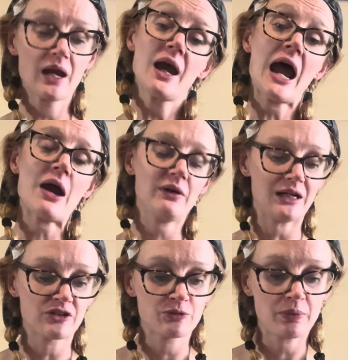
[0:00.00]
Harry
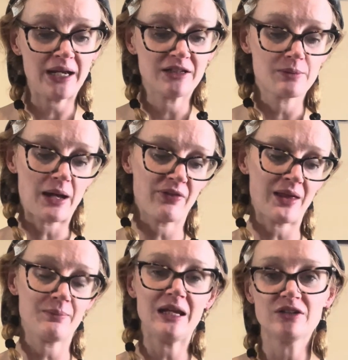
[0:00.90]
explained about their
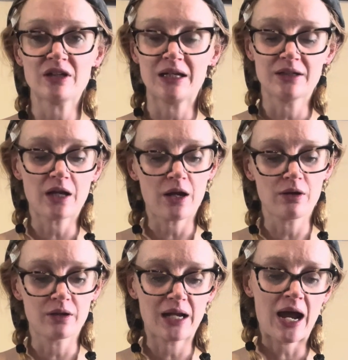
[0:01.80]
meeting in
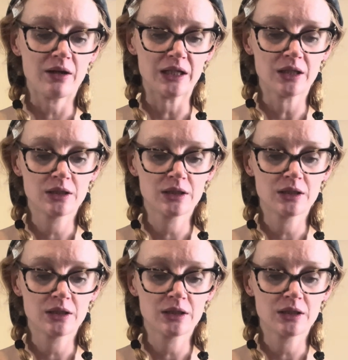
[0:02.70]
Diagon Alley.